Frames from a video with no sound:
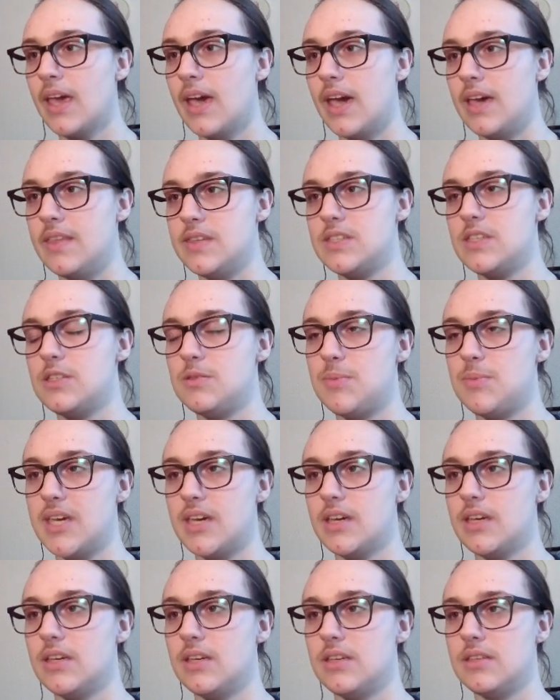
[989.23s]
And this is
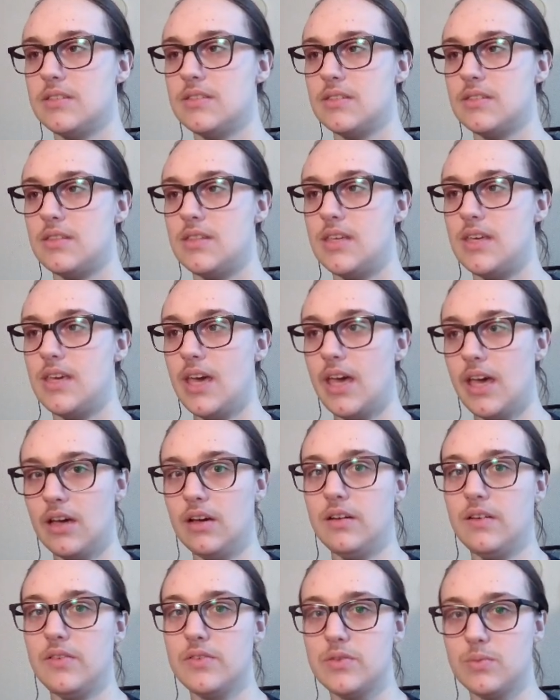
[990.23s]
because the
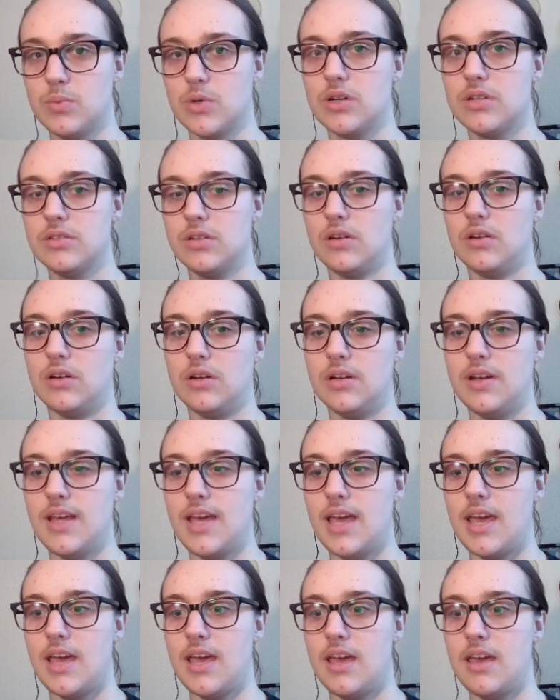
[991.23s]
elves worked on
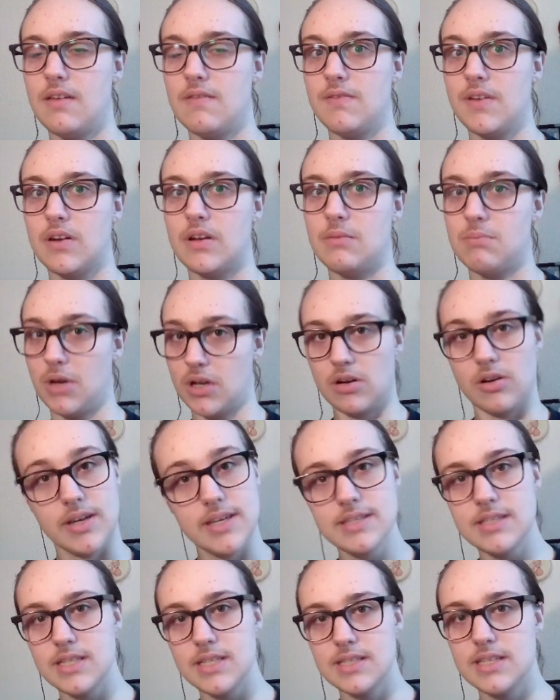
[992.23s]
a very
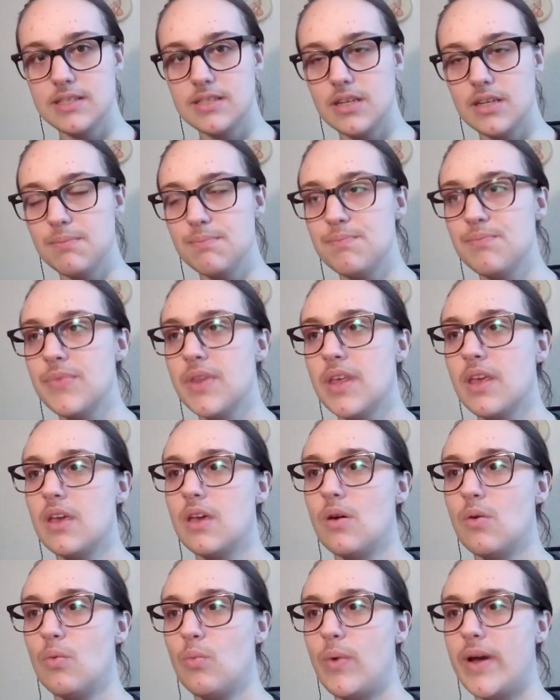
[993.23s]
monarchistic system
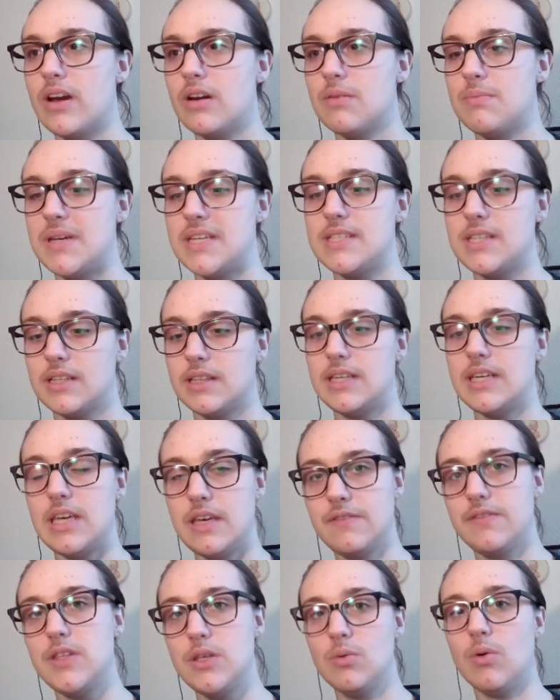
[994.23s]
where basically
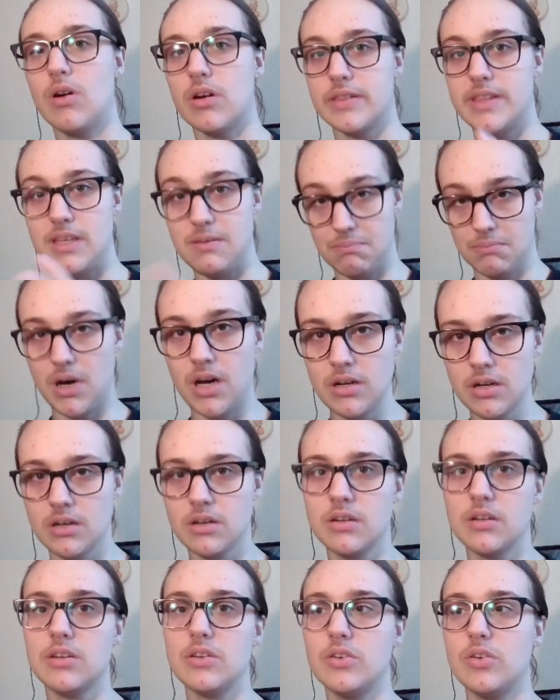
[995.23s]
if you are the
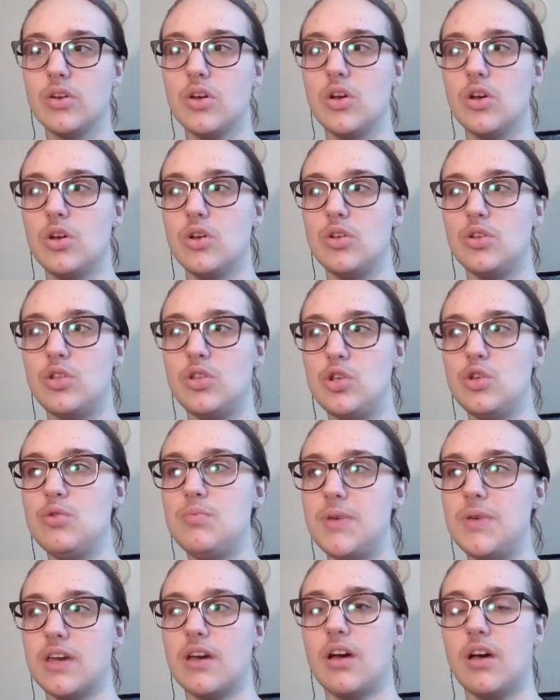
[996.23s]
monarch, you
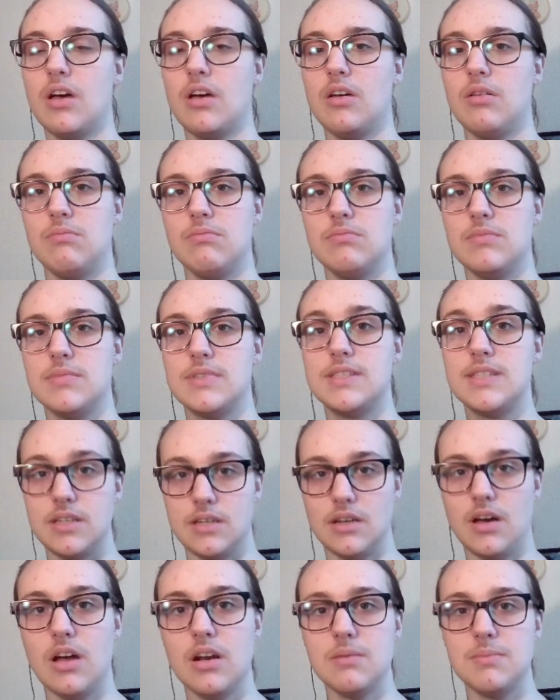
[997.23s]
become
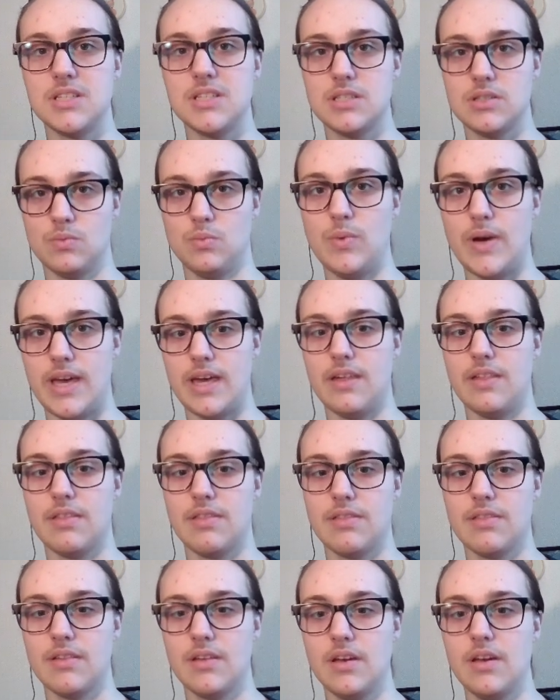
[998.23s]
synonymous
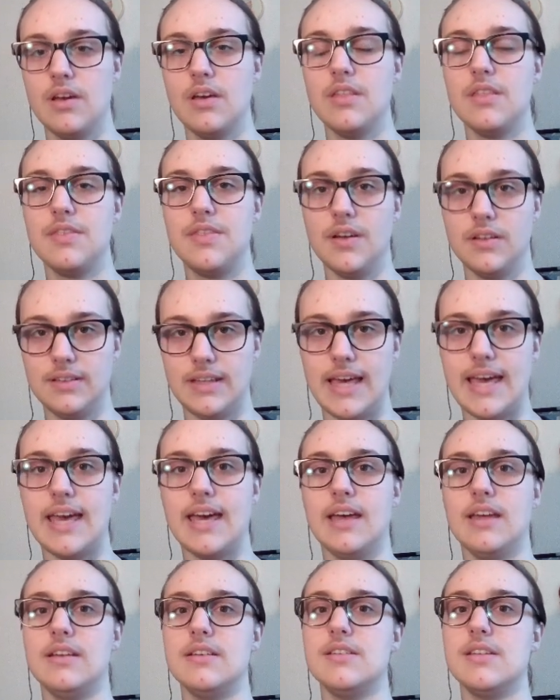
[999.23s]
with the
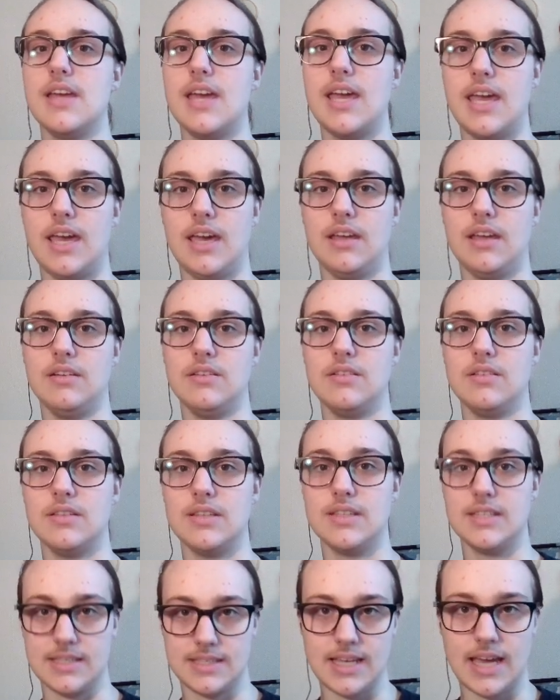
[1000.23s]
land and the
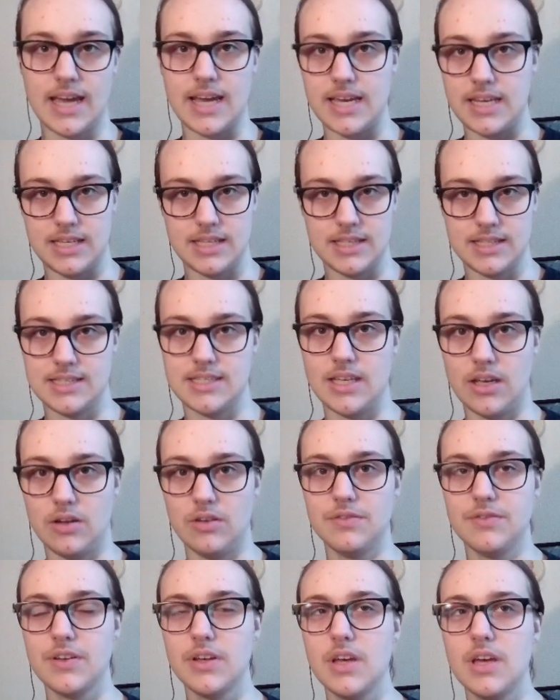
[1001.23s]
society
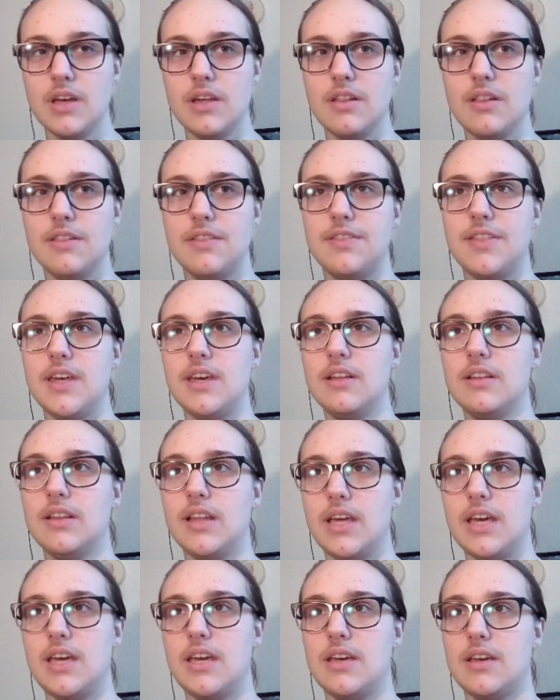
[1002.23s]
itself. Think
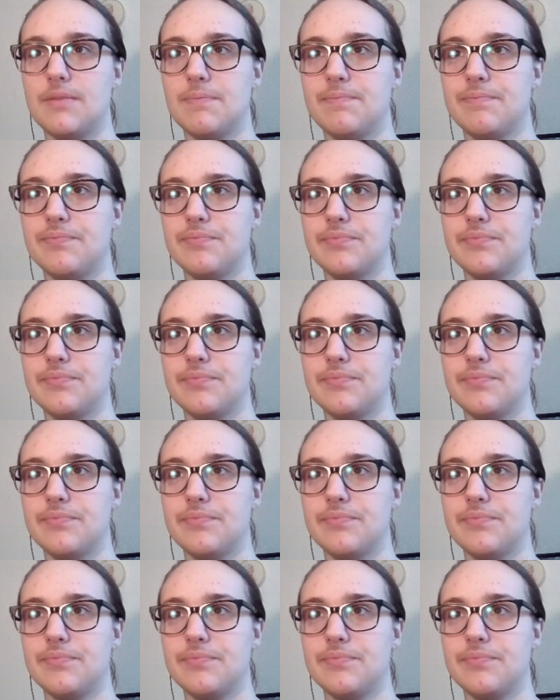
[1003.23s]
like